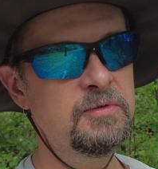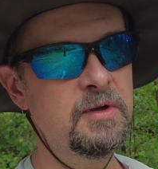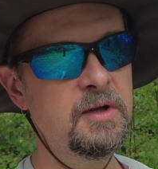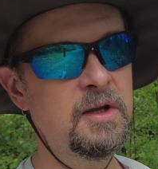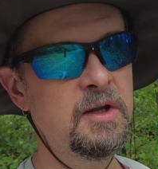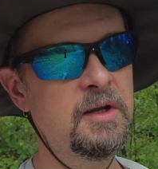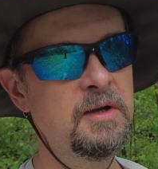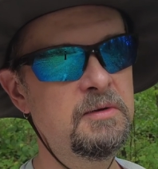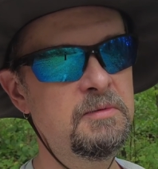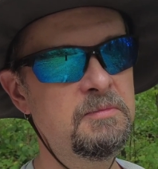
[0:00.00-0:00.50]

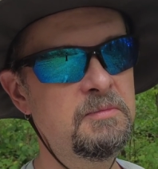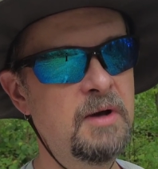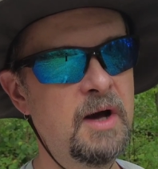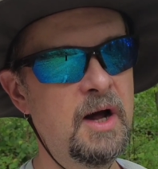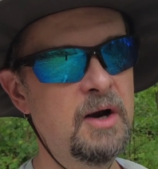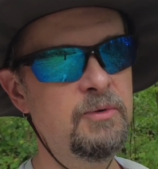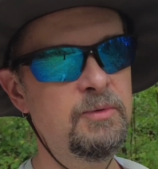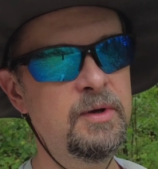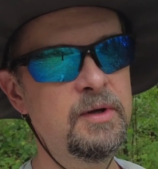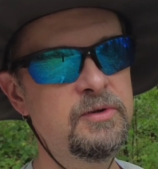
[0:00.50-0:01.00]
And
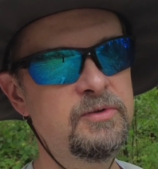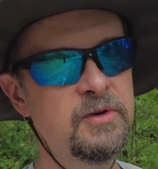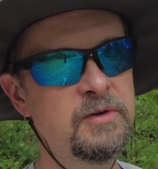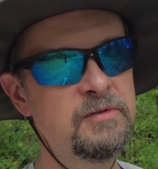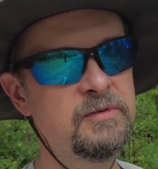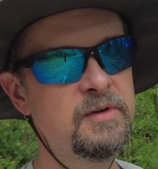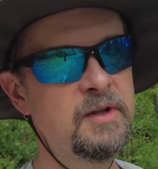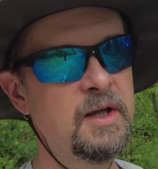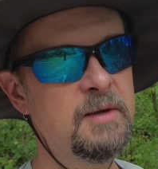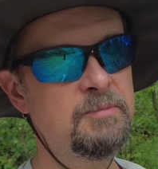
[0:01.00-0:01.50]
how do we adjust
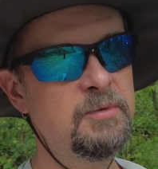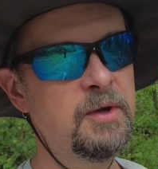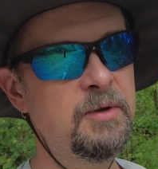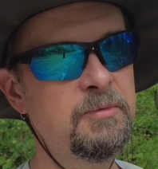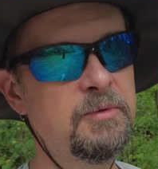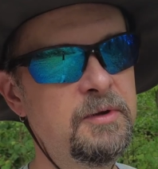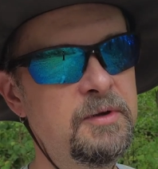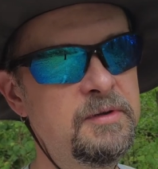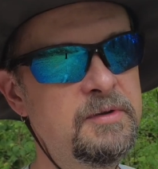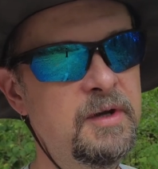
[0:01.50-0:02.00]
to that? Play
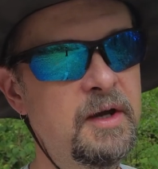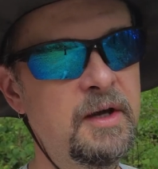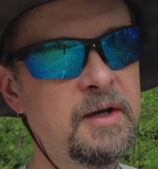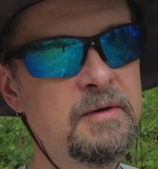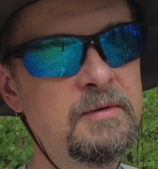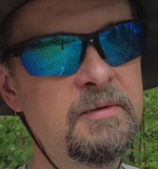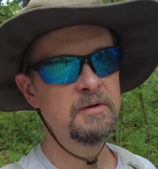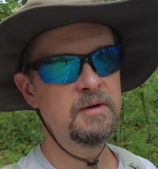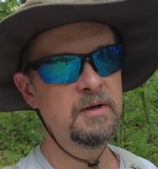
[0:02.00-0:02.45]
really tight.